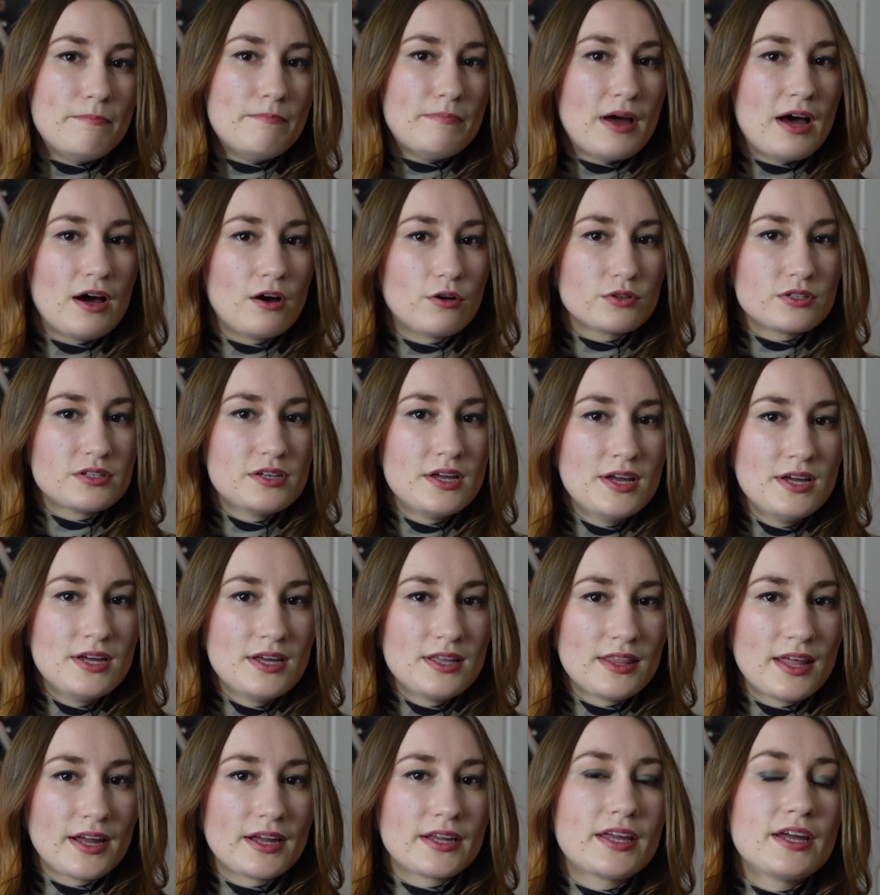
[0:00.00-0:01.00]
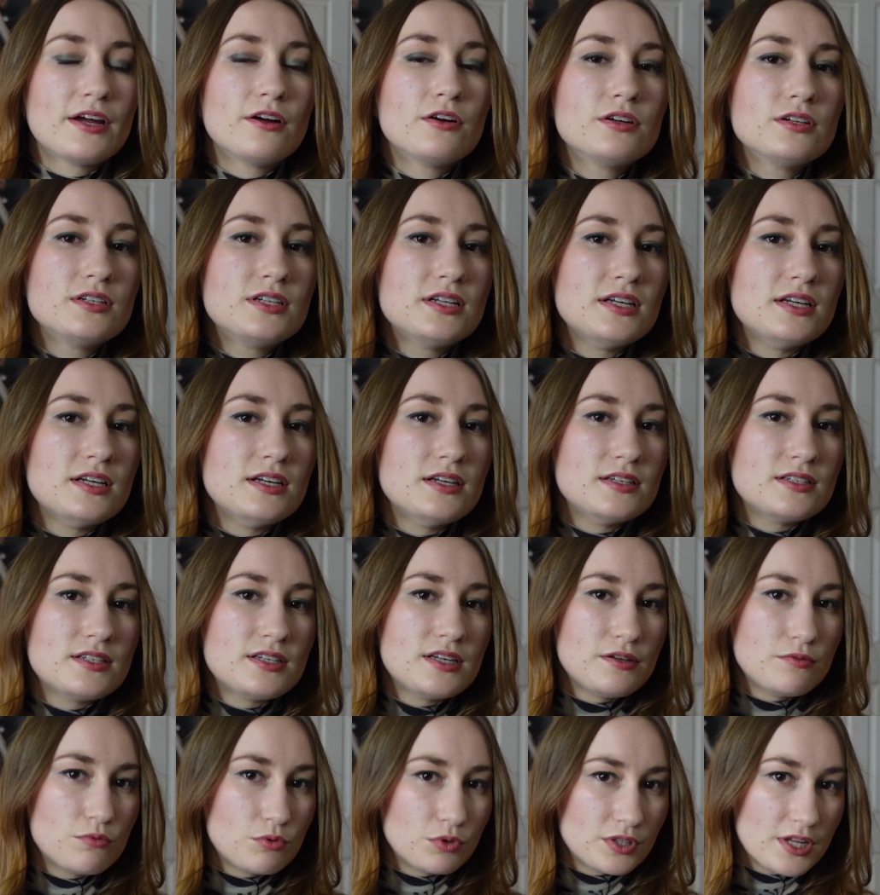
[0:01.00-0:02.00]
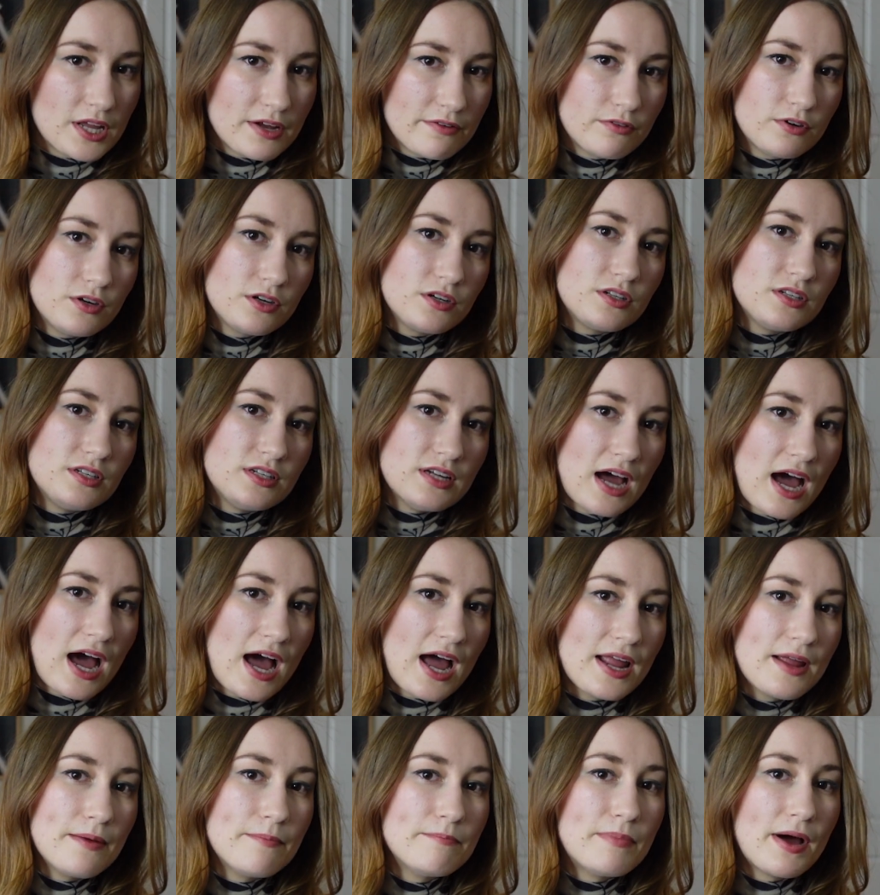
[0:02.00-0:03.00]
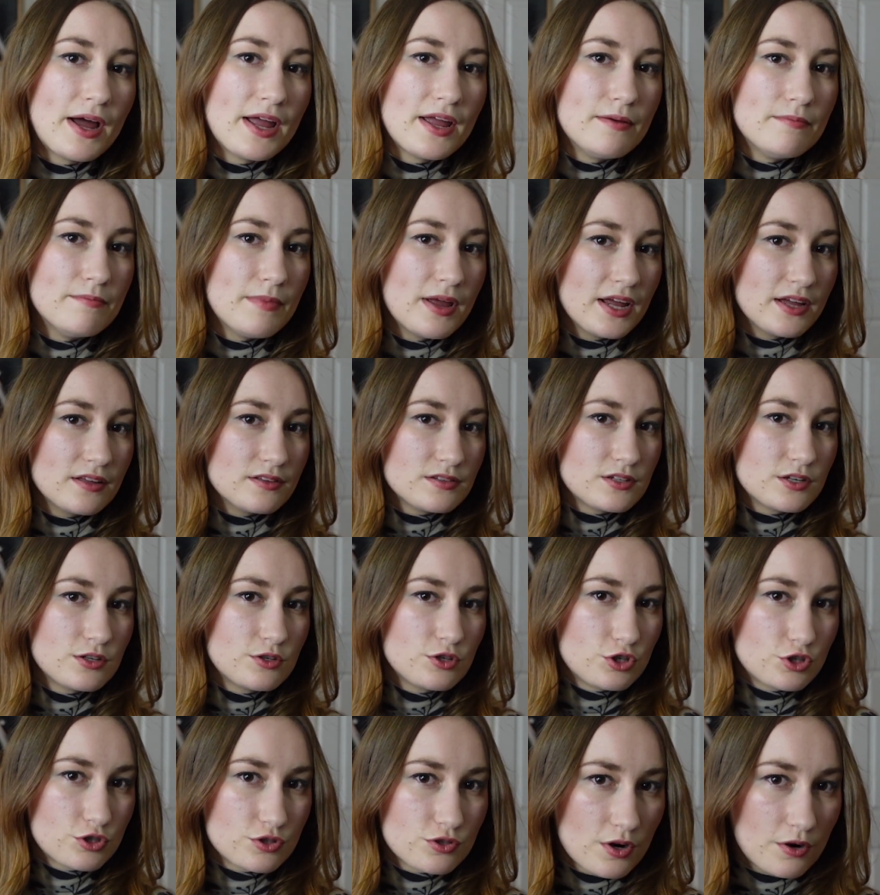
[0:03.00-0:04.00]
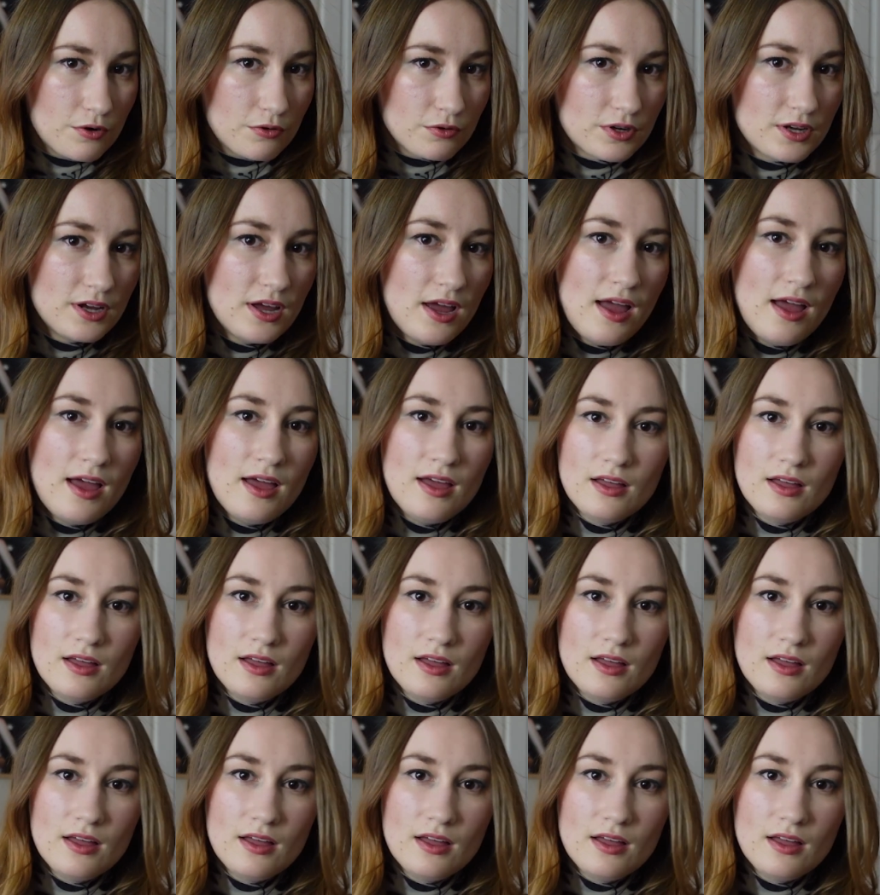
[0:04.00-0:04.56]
a belt that guarantees he will never die by a man's stroke.